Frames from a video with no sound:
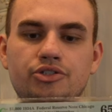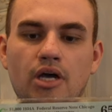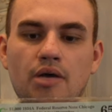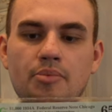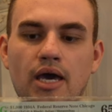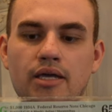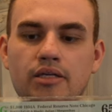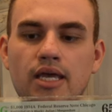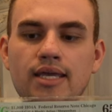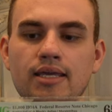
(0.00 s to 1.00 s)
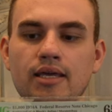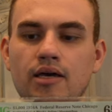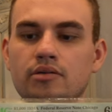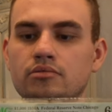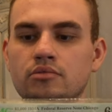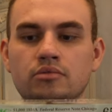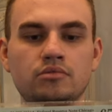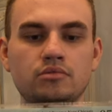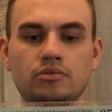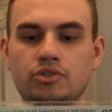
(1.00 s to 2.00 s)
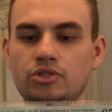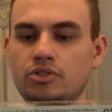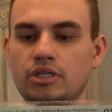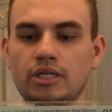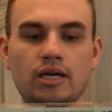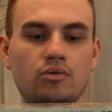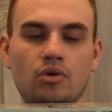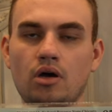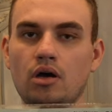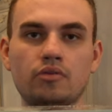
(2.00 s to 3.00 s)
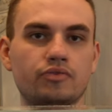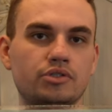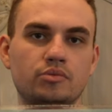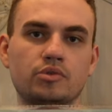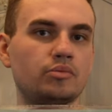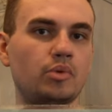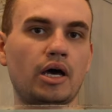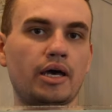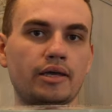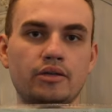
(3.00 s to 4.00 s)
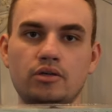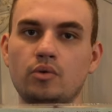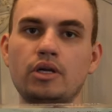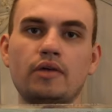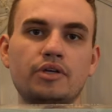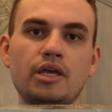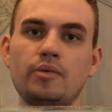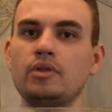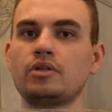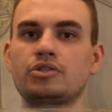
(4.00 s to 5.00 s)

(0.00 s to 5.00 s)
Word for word: shop had it hanging out, just sitting out raw for someone to buy. No one ever came into the